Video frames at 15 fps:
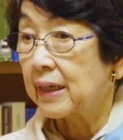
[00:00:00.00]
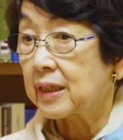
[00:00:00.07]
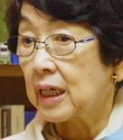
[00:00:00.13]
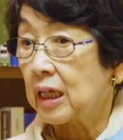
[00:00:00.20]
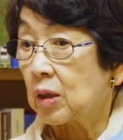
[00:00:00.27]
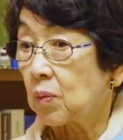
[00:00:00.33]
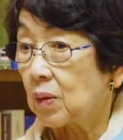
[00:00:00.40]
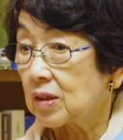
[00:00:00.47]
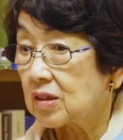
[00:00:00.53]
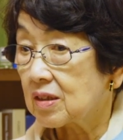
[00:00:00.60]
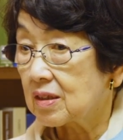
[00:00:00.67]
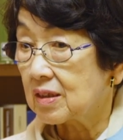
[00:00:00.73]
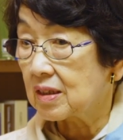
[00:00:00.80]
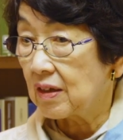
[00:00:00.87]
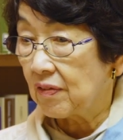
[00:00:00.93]
and it was
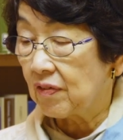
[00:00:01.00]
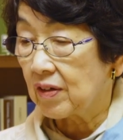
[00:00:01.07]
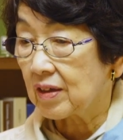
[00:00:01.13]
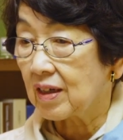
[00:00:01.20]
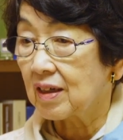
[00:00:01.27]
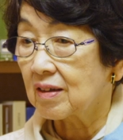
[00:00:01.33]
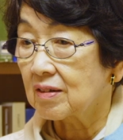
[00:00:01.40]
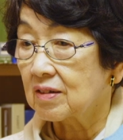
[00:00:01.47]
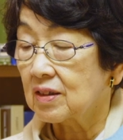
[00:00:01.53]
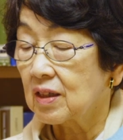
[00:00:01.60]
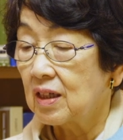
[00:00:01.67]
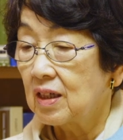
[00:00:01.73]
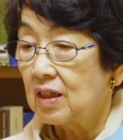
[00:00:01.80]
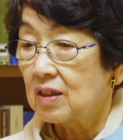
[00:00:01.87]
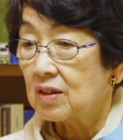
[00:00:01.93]
difficult
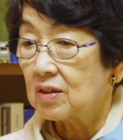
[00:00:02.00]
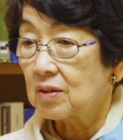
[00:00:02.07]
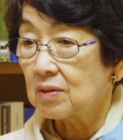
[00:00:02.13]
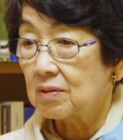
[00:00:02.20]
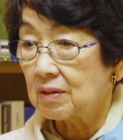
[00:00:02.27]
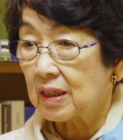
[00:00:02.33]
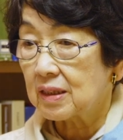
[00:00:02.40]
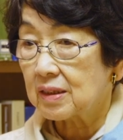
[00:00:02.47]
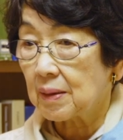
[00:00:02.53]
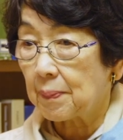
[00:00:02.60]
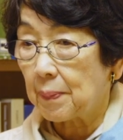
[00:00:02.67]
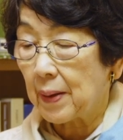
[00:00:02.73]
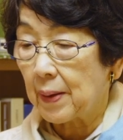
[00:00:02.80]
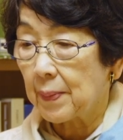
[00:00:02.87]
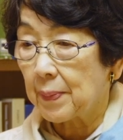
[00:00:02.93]
to let the
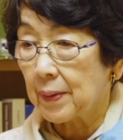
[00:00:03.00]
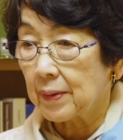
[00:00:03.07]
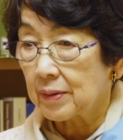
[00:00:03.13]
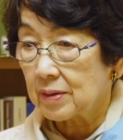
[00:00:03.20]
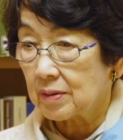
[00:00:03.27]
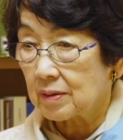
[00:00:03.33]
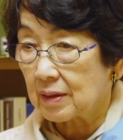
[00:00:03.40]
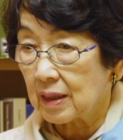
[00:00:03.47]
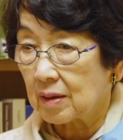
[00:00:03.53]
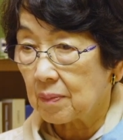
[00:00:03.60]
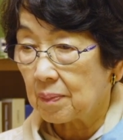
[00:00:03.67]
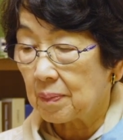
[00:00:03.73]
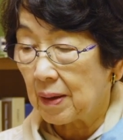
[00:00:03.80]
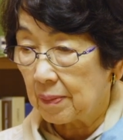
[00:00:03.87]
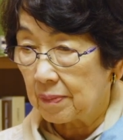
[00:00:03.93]
papers get
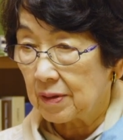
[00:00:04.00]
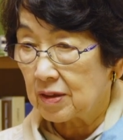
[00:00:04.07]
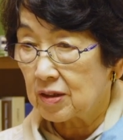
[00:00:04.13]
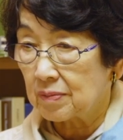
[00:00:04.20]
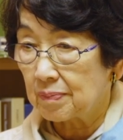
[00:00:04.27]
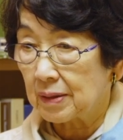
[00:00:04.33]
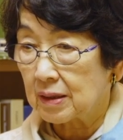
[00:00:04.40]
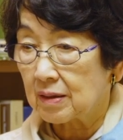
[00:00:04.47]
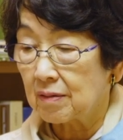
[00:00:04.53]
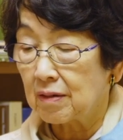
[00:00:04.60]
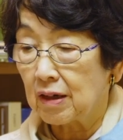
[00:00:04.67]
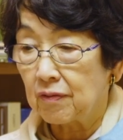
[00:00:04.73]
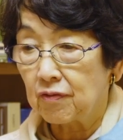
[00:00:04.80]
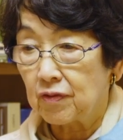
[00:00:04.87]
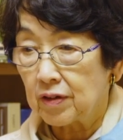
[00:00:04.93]
published, but
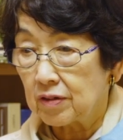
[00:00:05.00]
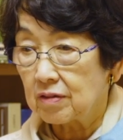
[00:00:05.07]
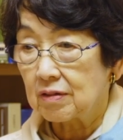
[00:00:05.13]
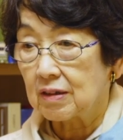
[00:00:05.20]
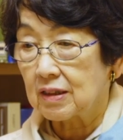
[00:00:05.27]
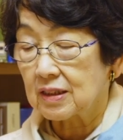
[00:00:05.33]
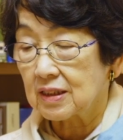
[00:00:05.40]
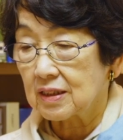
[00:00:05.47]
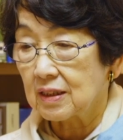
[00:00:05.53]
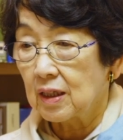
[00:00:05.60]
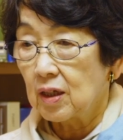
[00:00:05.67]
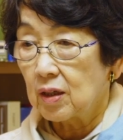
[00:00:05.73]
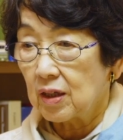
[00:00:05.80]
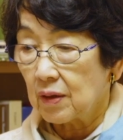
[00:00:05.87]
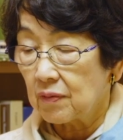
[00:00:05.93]
reviewers
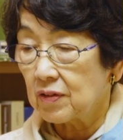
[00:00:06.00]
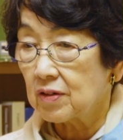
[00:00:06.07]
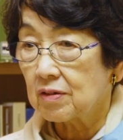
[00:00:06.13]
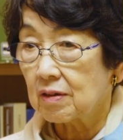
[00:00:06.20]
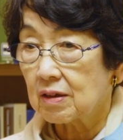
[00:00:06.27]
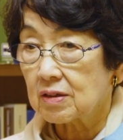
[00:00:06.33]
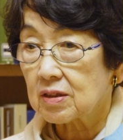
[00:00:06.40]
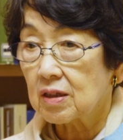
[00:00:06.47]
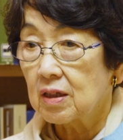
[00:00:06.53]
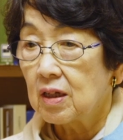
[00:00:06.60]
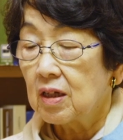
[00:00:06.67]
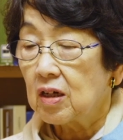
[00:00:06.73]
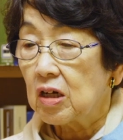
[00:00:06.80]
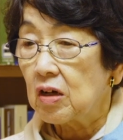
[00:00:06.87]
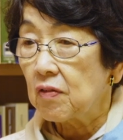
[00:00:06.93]

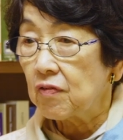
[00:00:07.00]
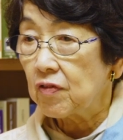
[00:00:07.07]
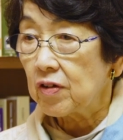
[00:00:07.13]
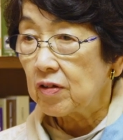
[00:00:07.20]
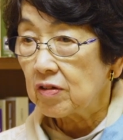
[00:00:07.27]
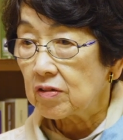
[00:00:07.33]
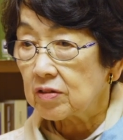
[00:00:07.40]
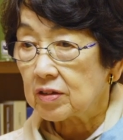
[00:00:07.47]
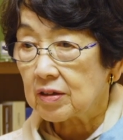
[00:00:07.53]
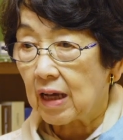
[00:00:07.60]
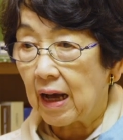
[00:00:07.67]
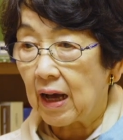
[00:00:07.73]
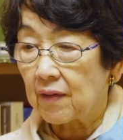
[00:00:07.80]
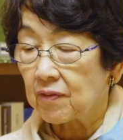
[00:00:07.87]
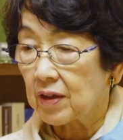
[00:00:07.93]
refused.
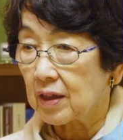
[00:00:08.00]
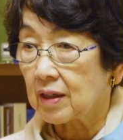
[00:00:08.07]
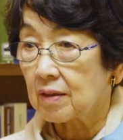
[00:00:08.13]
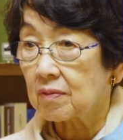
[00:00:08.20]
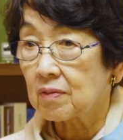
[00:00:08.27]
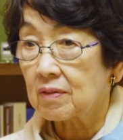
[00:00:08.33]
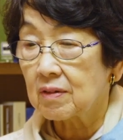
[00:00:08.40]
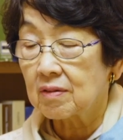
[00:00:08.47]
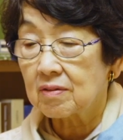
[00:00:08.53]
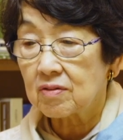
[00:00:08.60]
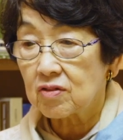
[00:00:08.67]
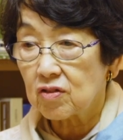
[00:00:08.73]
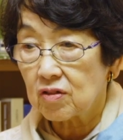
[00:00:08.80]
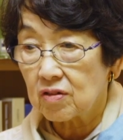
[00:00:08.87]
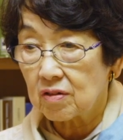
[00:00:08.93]
Having a
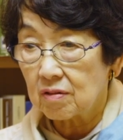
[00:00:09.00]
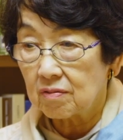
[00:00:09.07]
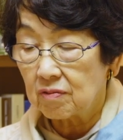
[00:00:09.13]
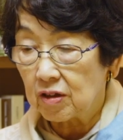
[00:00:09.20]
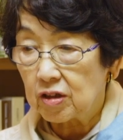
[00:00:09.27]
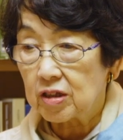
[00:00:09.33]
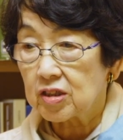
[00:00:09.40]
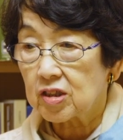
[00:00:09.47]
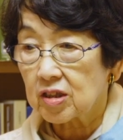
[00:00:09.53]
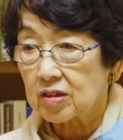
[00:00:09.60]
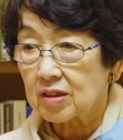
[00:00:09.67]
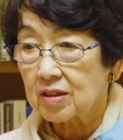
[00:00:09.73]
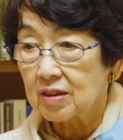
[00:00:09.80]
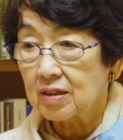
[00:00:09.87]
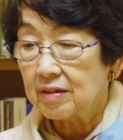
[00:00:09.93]

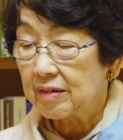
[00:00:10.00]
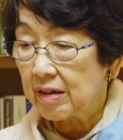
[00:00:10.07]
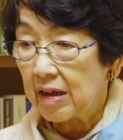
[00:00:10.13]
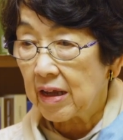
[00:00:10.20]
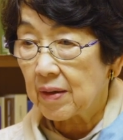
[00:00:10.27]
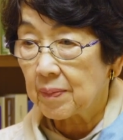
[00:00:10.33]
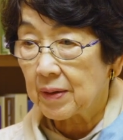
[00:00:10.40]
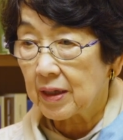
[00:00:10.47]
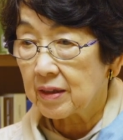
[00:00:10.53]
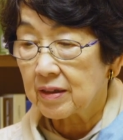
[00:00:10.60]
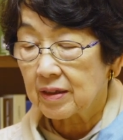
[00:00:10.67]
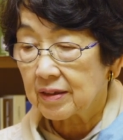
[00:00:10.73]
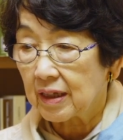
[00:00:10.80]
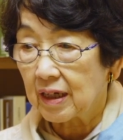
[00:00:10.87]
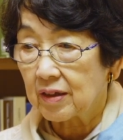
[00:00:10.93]
religious name in
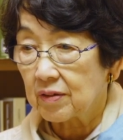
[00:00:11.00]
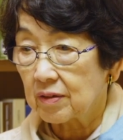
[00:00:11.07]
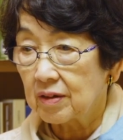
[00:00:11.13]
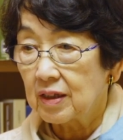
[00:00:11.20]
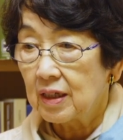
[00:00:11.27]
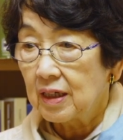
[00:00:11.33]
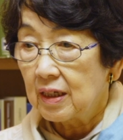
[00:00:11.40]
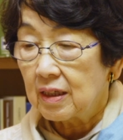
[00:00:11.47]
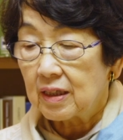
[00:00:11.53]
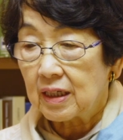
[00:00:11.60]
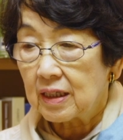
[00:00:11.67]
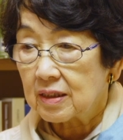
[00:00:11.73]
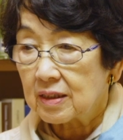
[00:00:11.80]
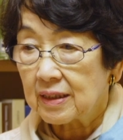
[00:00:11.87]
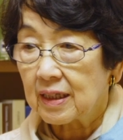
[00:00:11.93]
the title
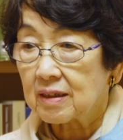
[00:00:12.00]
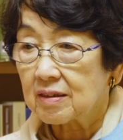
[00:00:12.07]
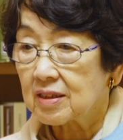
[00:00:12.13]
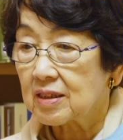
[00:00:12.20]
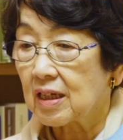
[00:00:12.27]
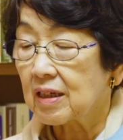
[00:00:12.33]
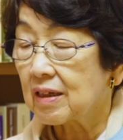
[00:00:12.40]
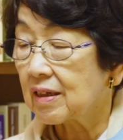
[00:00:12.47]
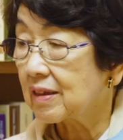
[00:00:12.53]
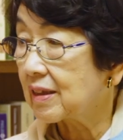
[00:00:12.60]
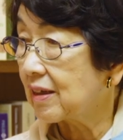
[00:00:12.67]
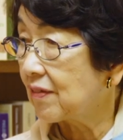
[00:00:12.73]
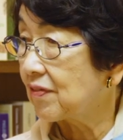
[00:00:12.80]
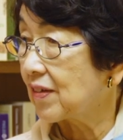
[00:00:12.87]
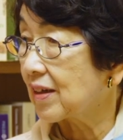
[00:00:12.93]
is not
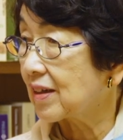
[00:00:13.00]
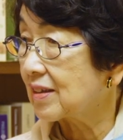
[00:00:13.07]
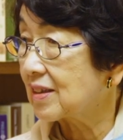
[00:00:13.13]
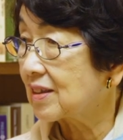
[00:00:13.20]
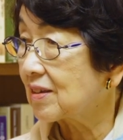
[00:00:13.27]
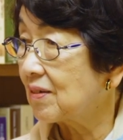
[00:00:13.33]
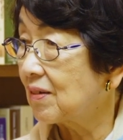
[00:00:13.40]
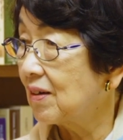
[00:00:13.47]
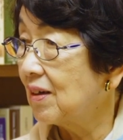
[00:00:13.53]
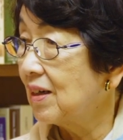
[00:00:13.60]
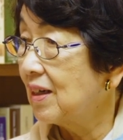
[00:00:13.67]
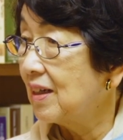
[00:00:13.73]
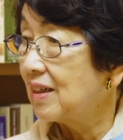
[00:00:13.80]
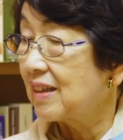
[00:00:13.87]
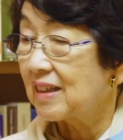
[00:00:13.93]
scientific, so
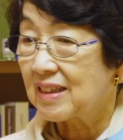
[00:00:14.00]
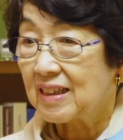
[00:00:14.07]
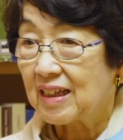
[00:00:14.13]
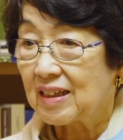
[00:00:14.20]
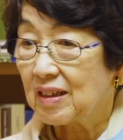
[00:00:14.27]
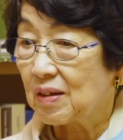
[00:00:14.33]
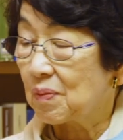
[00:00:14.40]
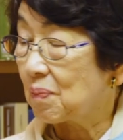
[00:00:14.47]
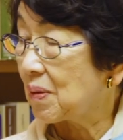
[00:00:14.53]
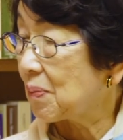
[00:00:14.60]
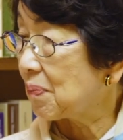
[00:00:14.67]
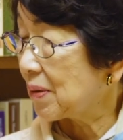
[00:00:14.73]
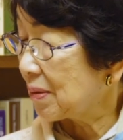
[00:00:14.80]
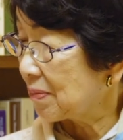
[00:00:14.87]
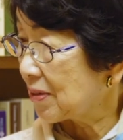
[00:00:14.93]
it cannot be
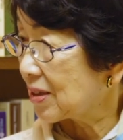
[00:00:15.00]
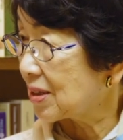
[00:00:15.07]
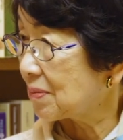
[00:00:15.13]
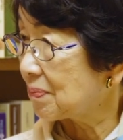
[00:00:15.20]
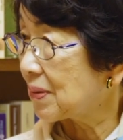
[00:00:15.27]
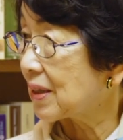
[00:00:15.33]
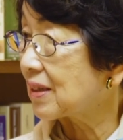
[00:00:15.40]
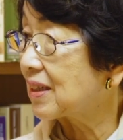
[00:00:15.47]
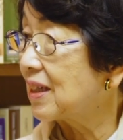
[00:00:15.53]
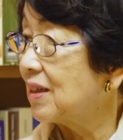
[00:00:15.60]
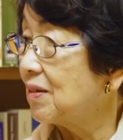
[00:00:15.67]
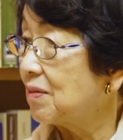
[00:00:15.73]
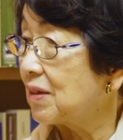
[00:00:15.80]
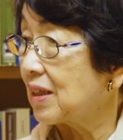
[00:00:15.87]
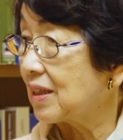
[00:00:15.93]
published. But
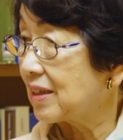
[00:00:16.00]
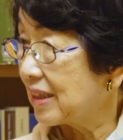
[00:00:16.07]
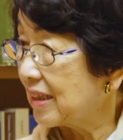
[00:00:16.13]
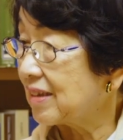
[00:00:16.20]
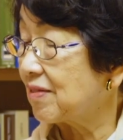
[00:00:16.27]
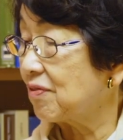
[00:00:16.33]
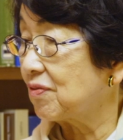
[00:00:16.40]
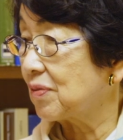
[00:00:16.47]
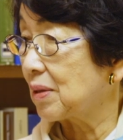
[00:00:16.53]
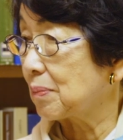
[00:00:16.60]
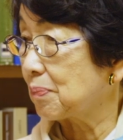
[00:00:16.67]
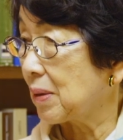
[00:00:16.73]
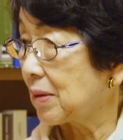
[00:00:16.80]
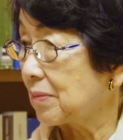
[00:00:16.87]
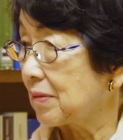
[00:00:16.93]
we did
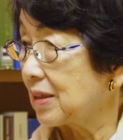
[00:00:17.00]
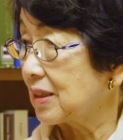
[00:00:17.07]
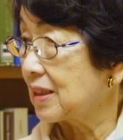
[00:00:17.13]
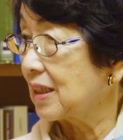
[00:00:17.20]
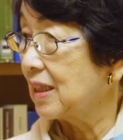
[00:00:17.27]
publish